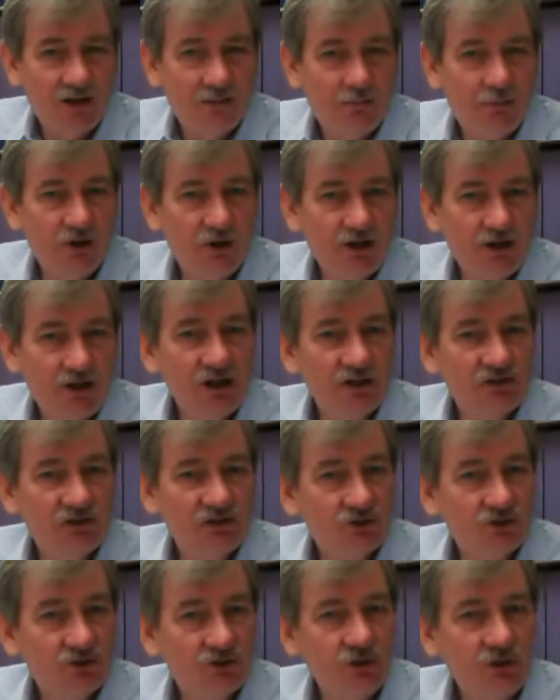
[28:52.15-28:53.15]
But as
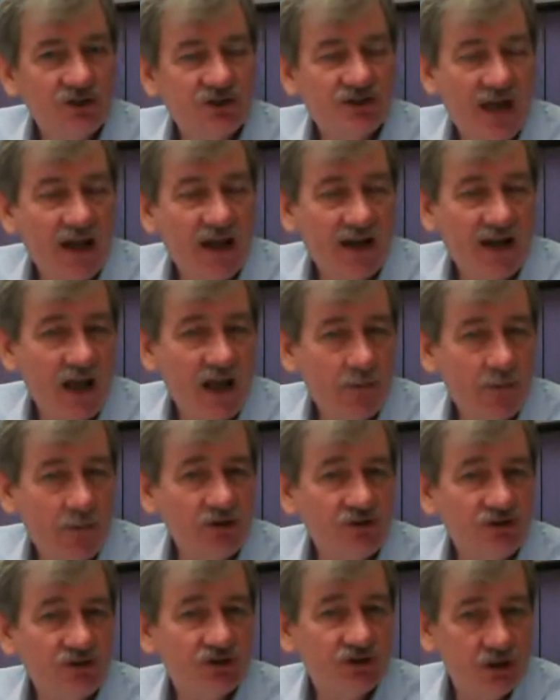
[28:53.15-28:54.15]
soon as that
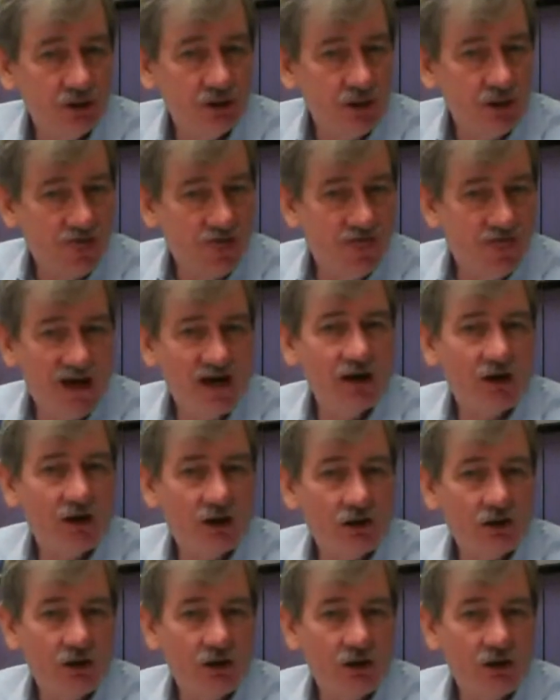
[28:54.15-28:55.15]
happens
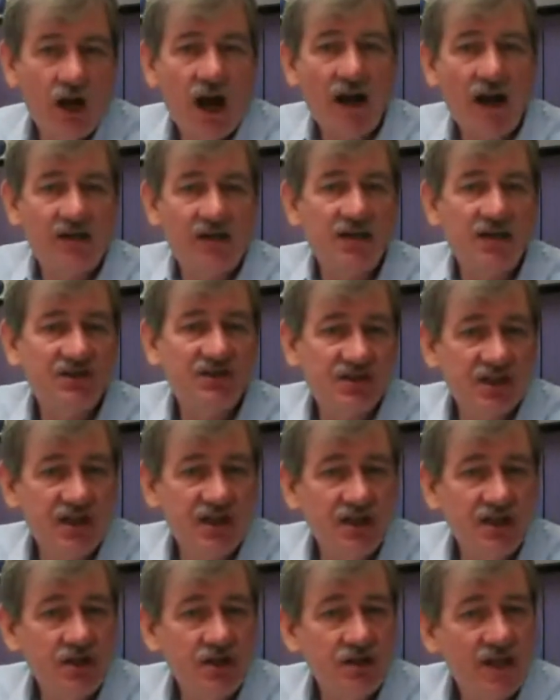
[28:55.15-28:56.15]
there, I can
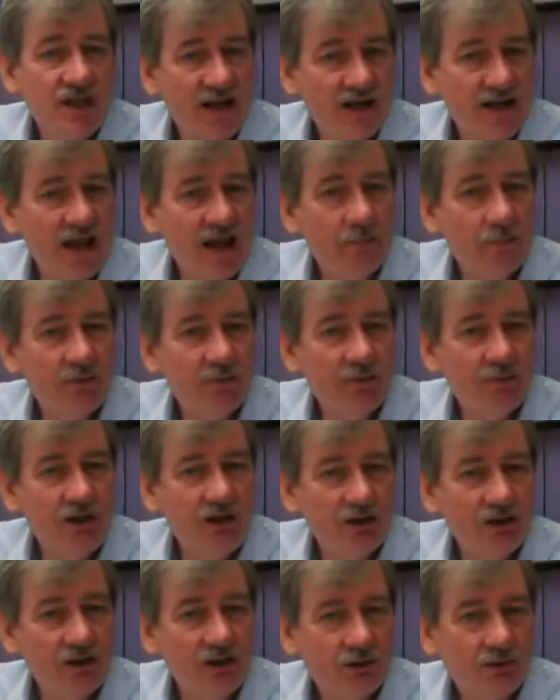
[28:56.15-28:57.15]
see that
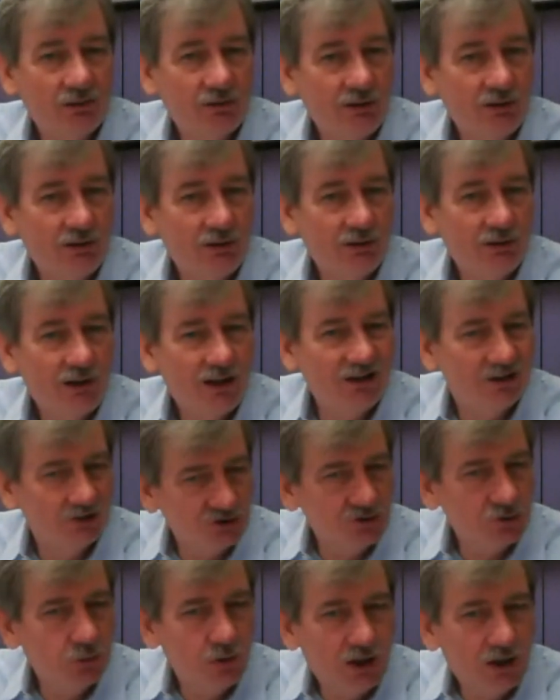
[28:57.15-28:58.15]
happening
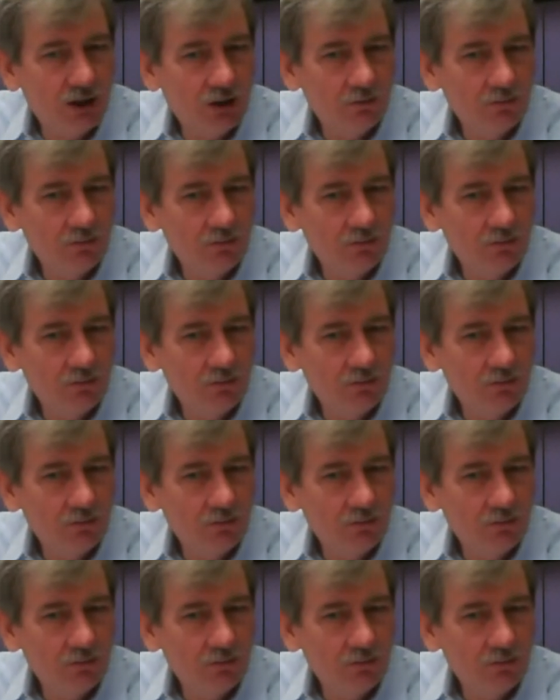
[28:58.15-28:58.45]
elsewhere.